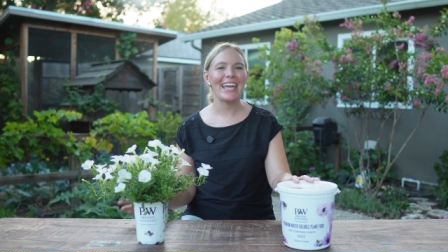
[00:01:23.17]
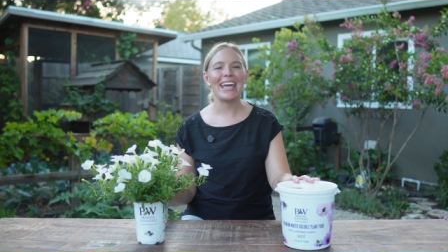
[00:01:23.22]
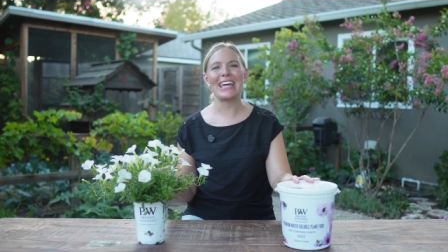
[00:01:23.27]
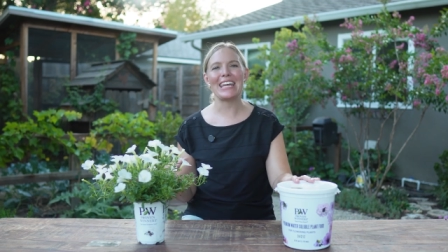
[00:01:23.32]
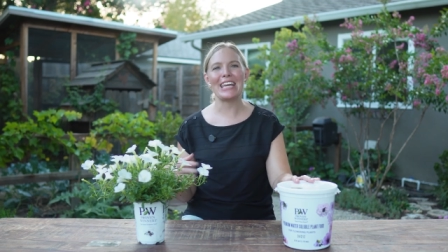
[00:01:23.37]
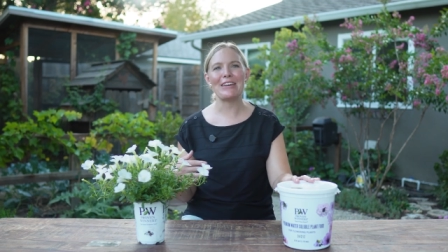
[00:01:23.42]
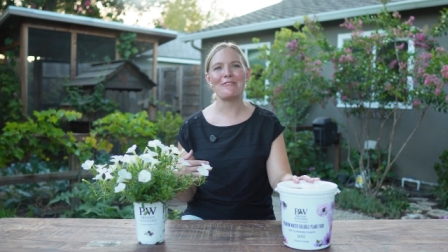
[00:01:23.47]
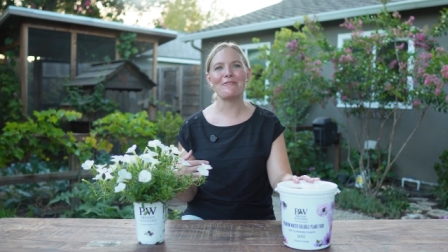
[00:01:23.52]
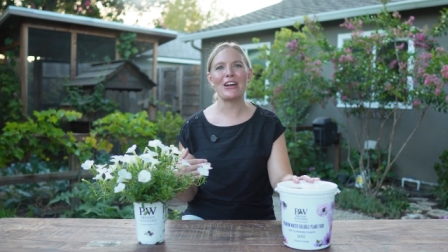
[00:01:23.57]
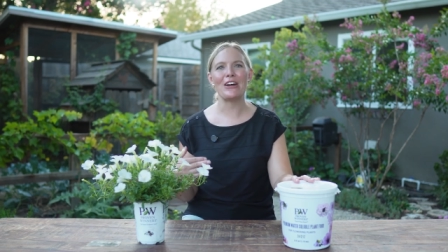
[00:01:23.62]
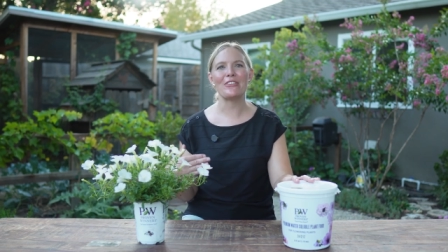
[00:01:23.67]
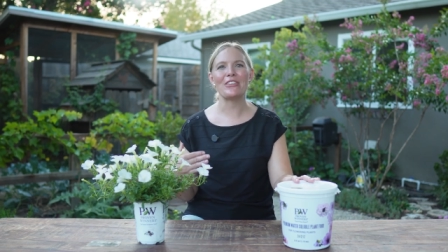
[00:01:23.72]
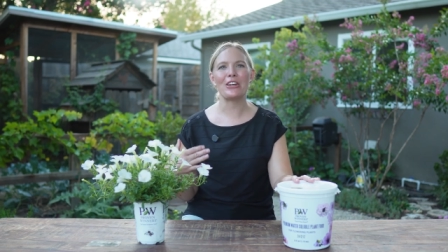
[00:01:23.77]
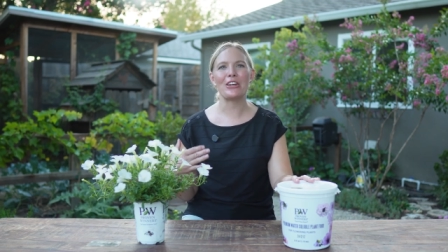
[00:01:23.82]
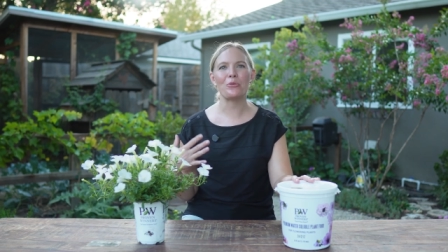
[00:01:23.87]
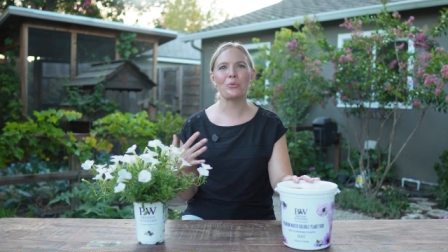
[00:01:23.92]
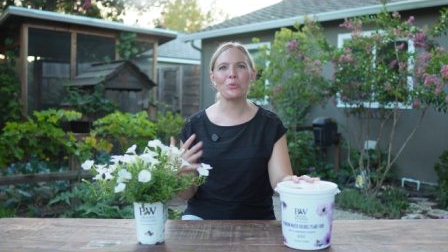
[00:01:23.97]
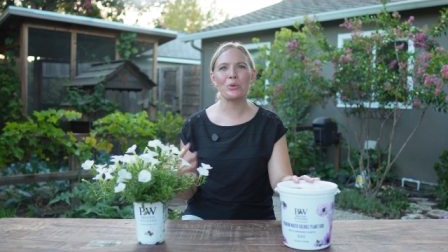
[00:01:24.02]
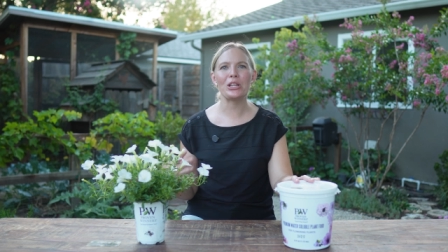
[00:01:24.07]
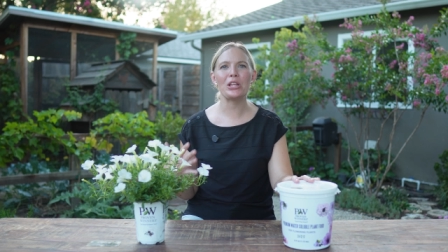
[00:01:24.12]
and I found that
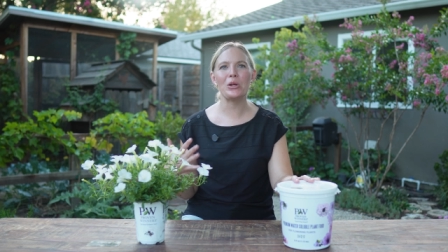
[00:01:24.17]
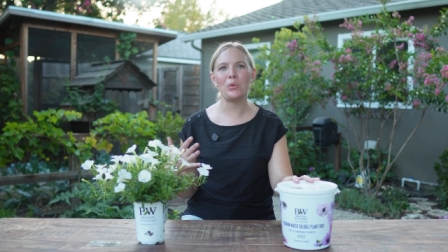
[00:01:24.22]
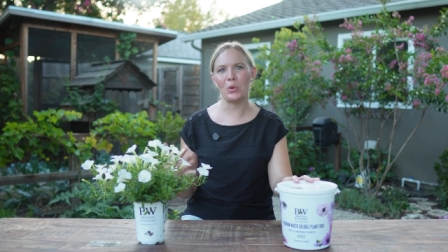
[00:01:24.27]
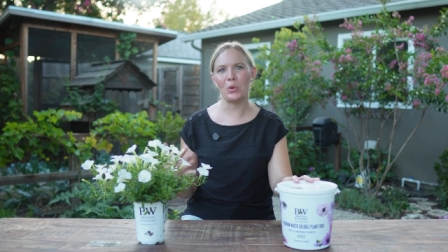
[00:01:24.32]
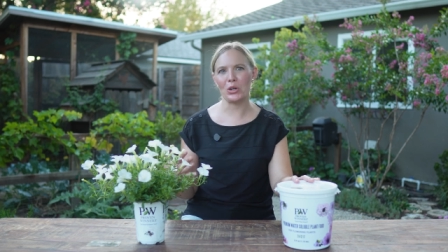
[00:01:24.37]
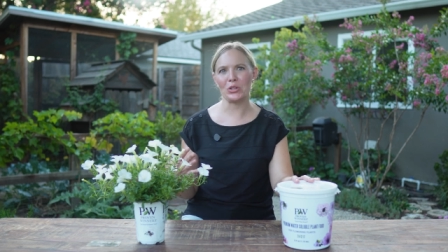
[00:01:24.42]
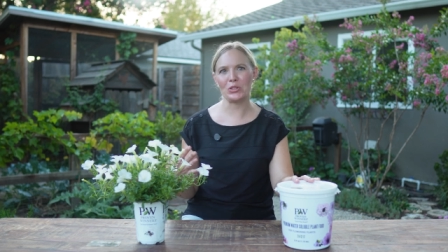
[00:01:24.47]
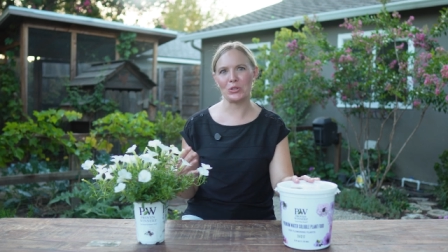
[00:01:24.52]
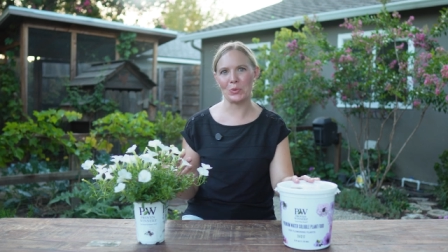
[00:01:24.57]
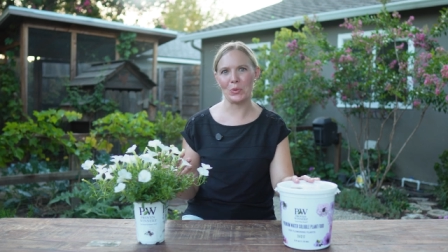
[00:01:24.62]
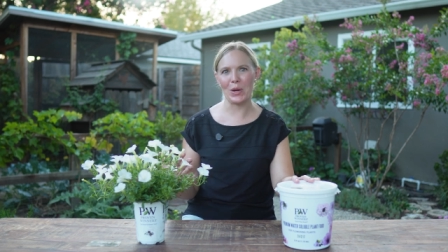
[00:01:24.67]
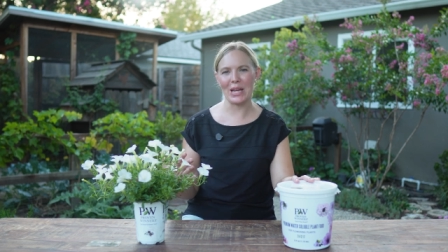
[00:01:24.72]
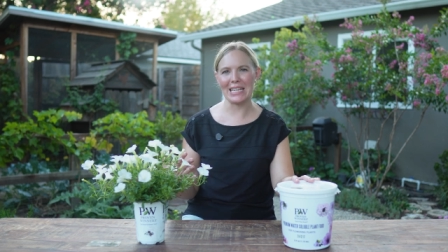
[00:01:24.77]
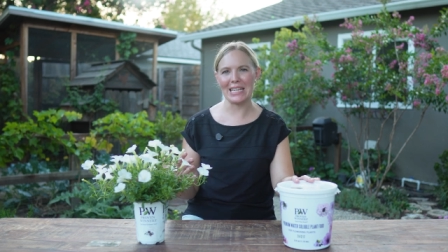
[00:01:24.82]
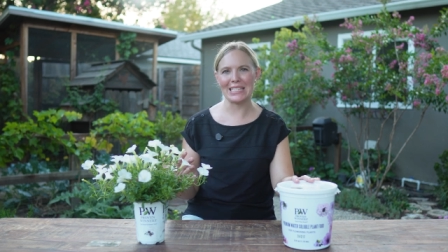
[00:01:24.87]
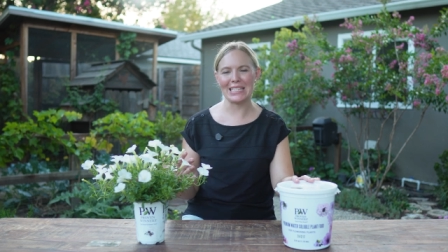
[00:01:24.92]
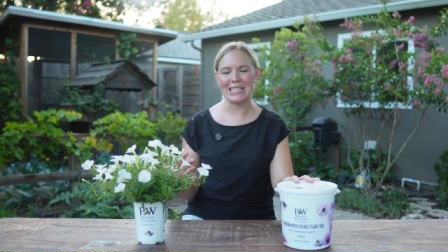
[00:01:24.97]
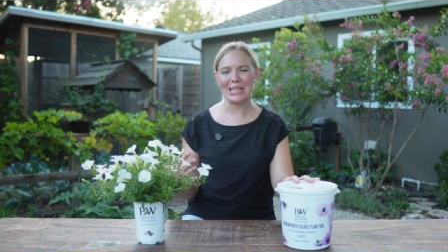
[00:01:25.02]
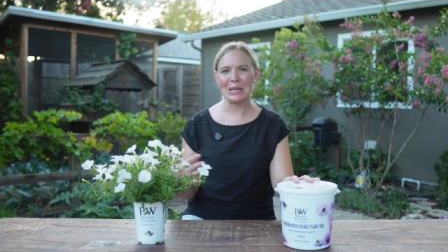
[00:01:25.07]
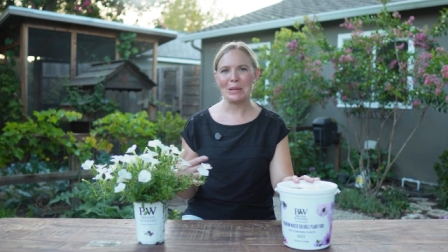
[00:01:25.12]
it really works
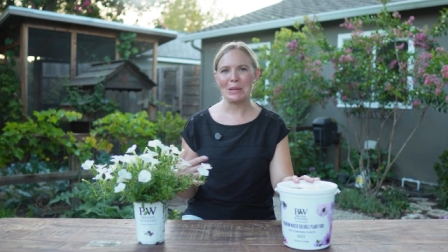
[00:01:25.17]
great.